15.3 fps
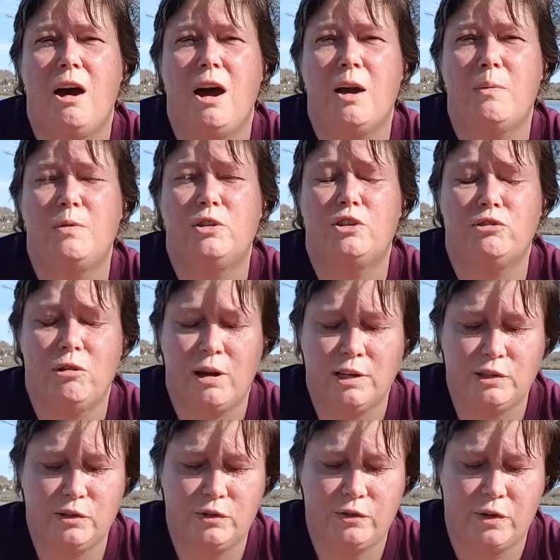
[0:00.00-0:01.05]
I was
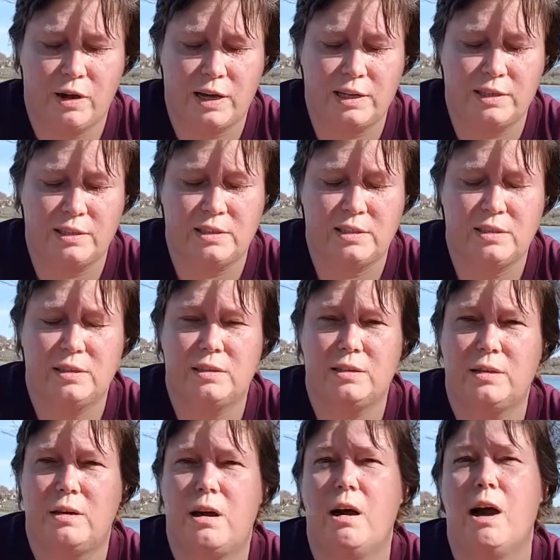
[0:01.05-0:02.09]
trying to find
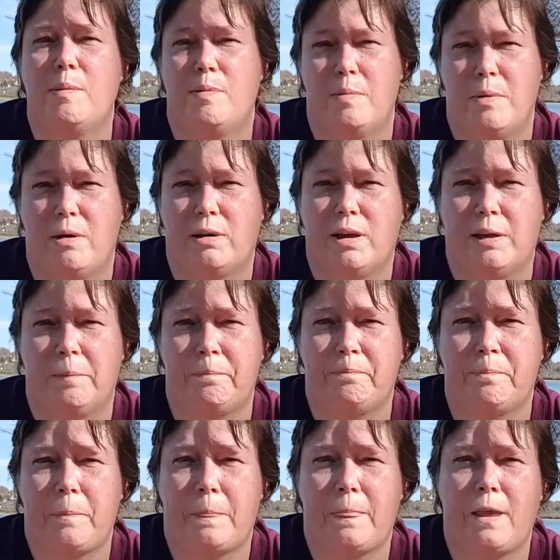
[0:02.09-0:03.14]
a hypermarket,
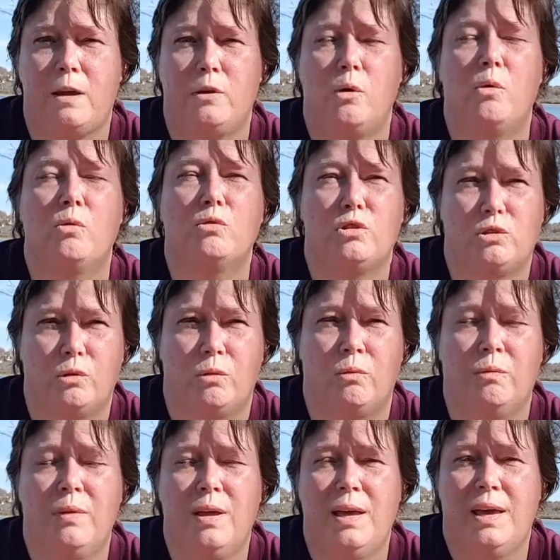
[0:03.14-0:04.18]
an Auchan,
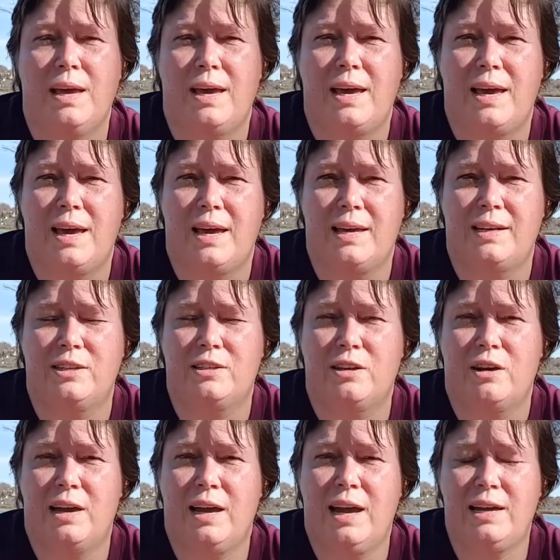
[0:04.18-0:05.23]
and
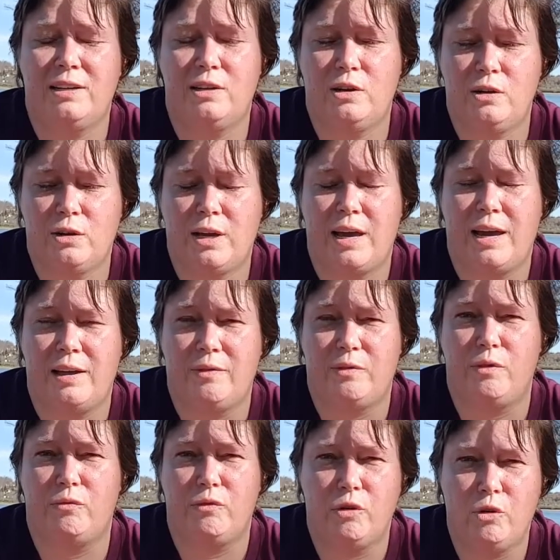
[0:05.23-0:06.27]
I had a look at
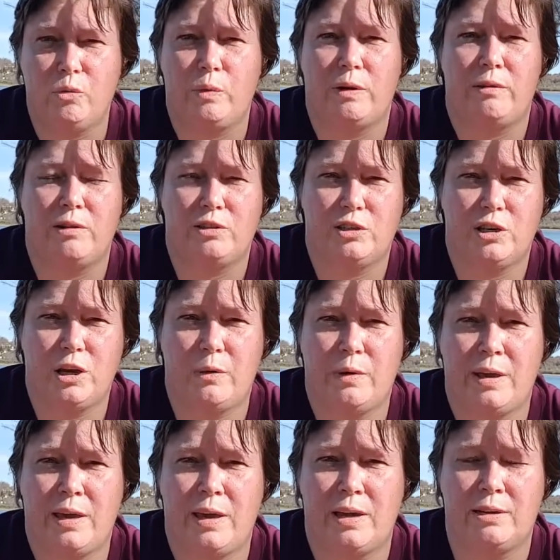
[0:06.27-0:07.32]
the route where I was
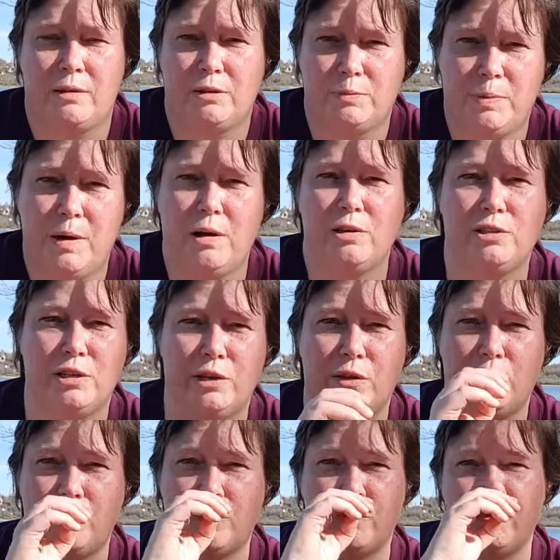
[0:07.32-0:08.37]
going, and I was passing
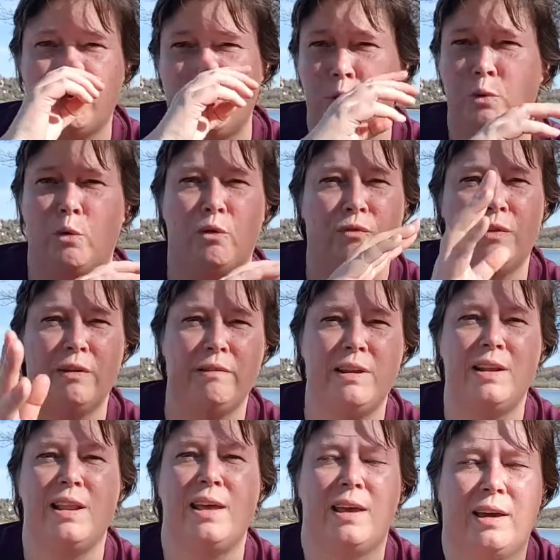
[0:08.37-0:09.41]
through or very
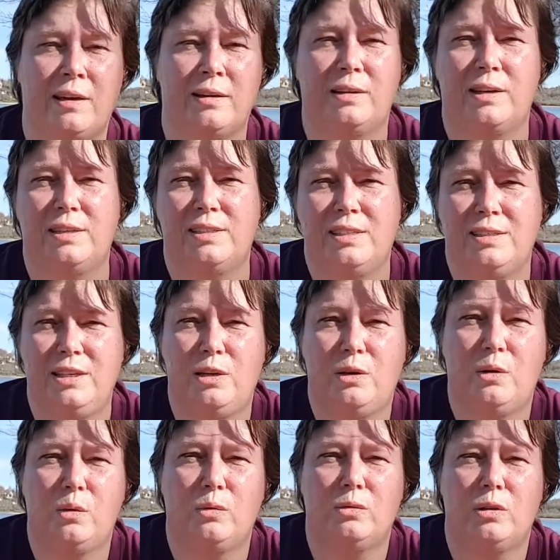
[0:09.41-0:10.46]
near a city
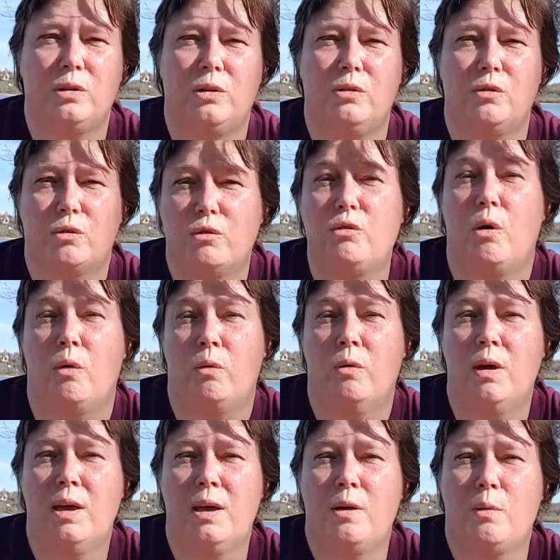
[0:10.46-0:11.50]
called Rouen,
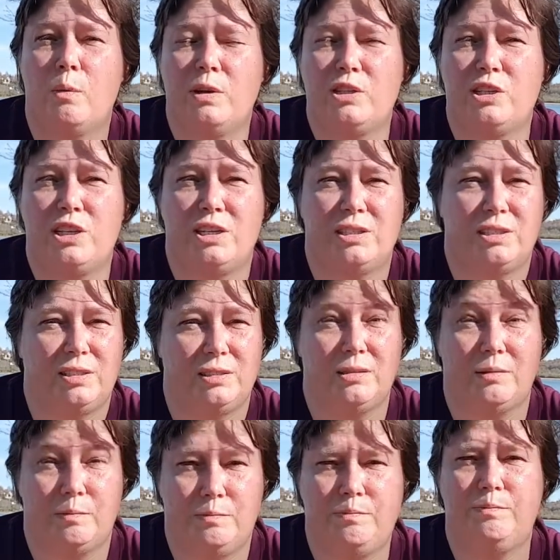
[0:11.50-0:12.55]
which is
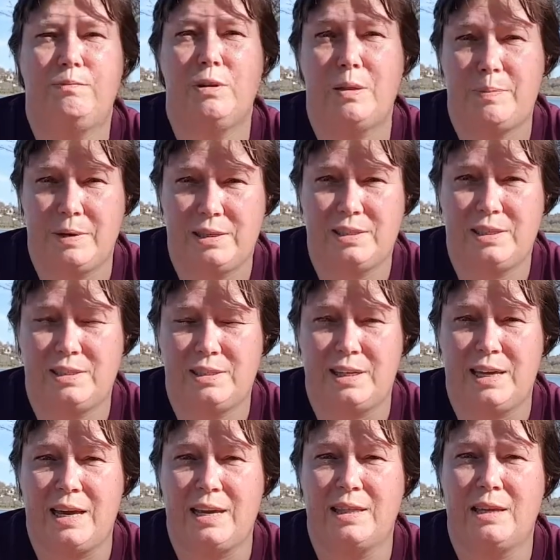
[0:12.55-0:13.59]
a pretty big
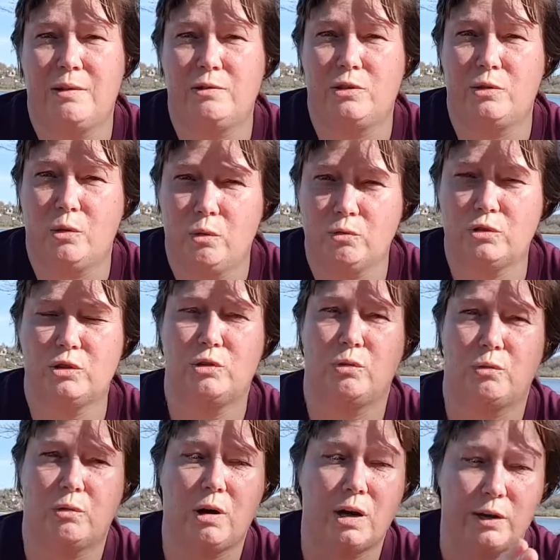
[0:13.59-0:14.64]
city, and there was an
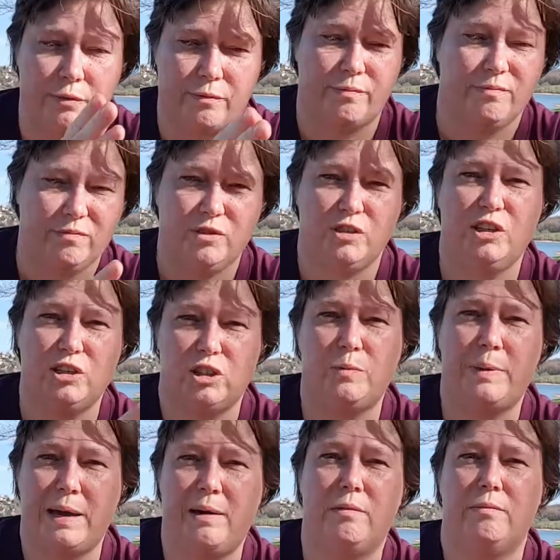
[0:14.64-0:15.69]
Auchan kind of just
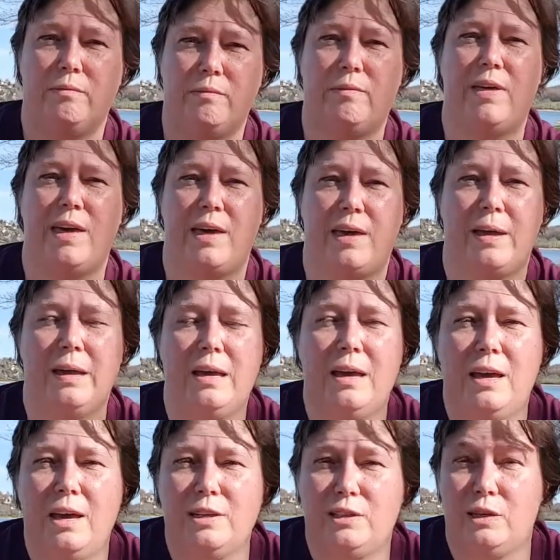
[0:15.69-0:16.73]
about there.
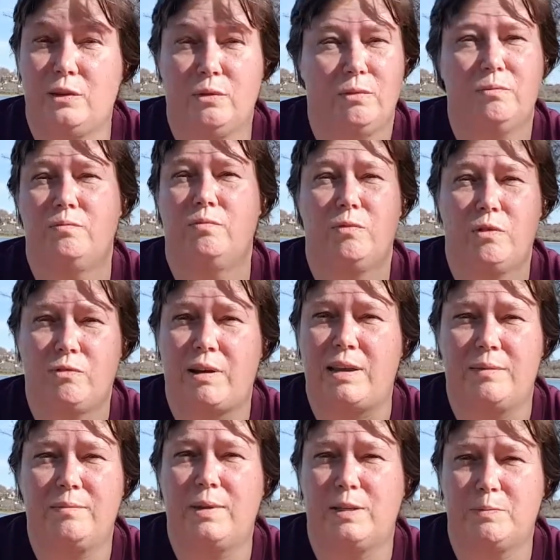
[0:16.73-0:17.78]
So I thought,
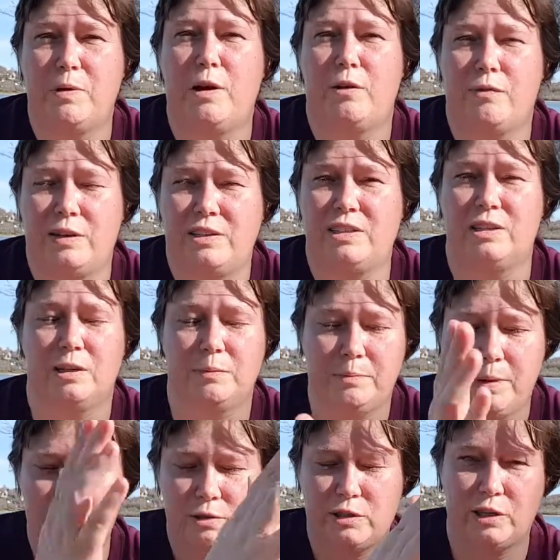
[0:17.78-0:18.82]
great, that's perfect, you know,
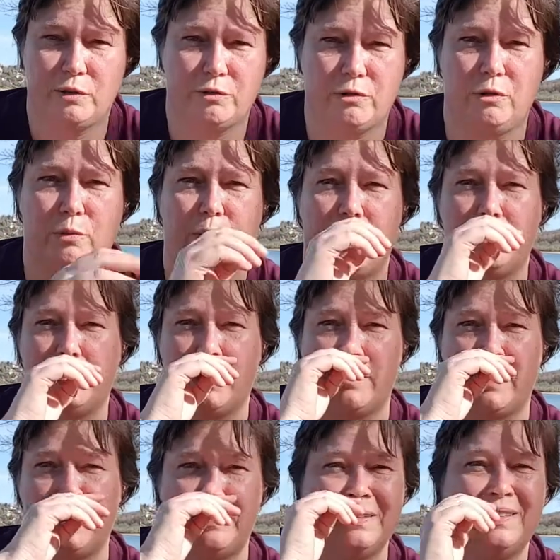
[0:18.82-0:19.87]
passing through where I'm
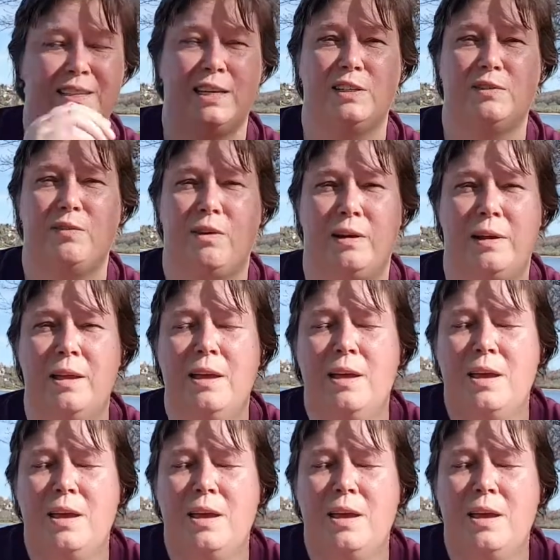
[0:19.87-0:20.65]
going, that's fine.